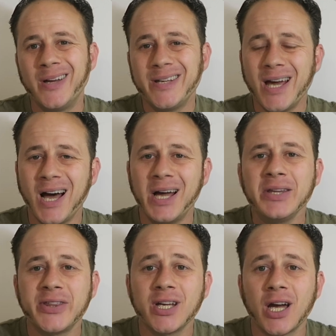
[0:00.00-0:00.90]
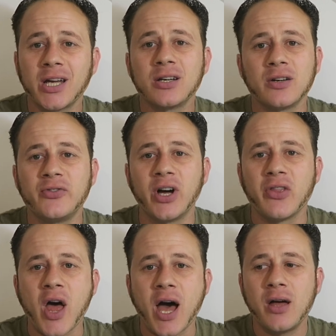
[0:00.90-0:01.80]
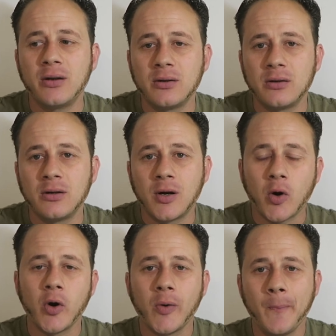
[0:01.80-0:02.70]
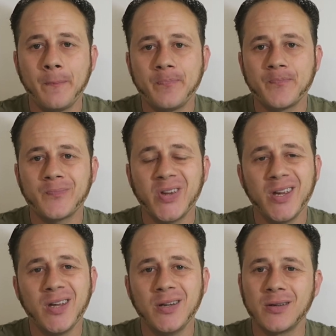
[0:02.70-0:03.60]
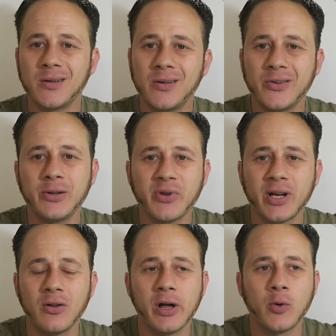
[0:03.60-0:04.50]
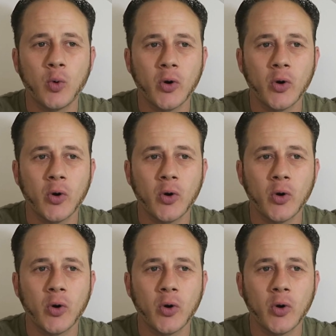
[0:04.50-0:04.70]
yeah, I think I could have done that. Or, seems like a lot of